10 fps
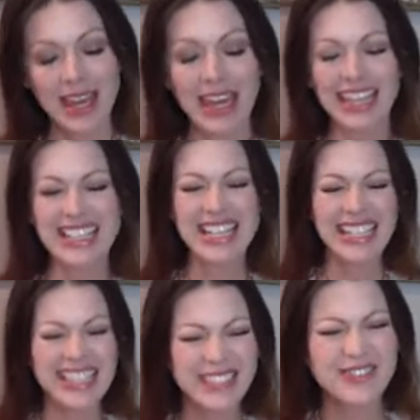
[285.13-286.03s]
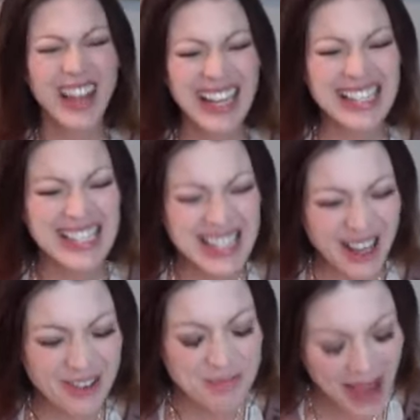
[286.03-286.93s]
until you find
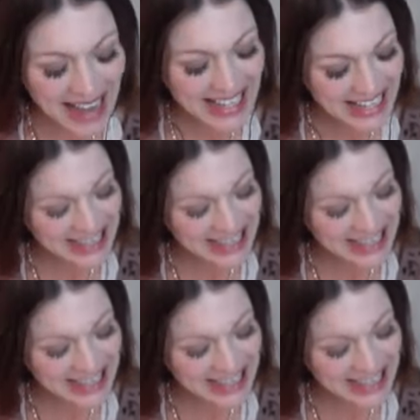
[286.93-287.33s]
yourself back in